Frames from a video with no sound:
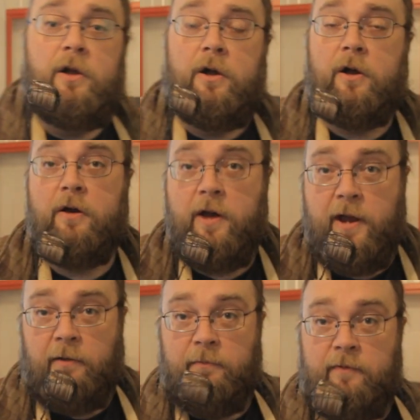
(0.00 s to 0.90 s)

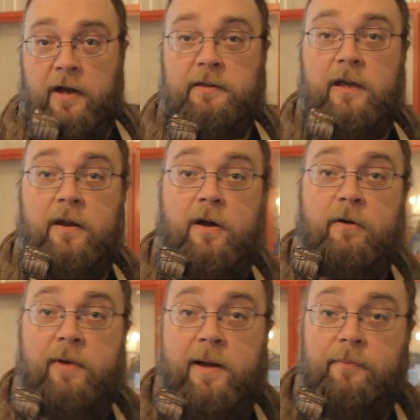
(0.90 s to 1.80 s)
Alright, we've got that
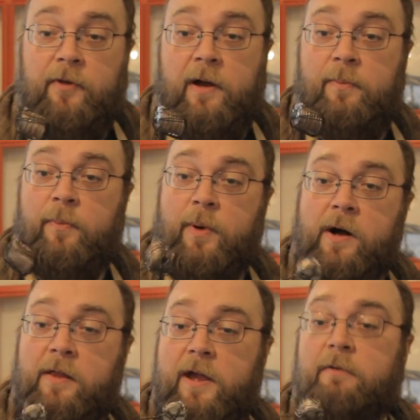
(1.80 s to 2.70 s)
all wrapped up.
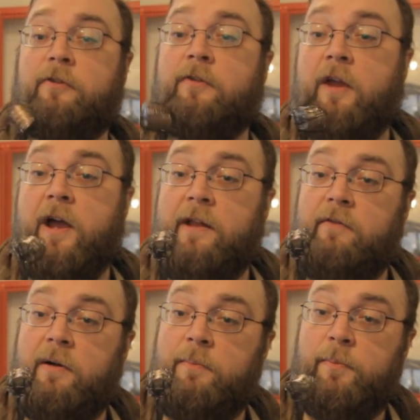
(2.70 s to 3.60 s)
That was kind
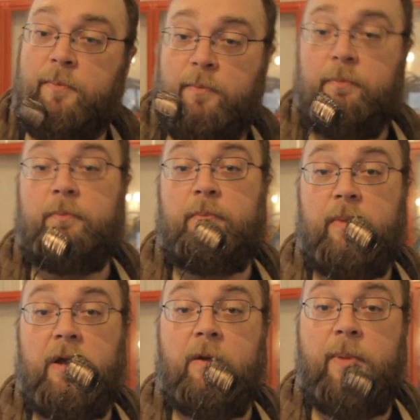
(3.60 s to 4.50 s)
of a
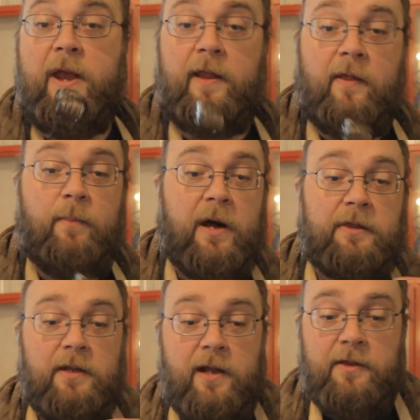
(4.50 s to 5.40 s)
bigger pain in the
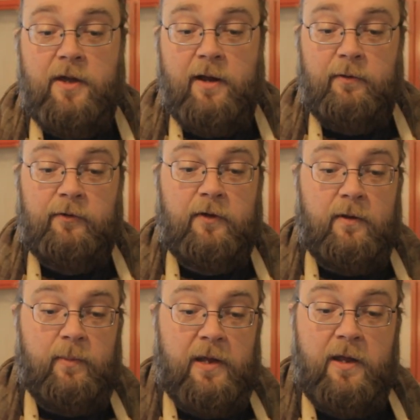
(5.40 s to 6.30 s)
butt than I thought it was going
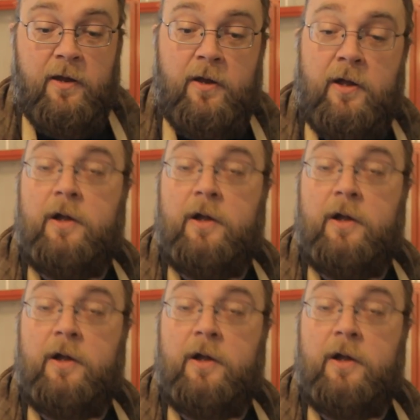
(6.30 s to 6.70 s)
to be.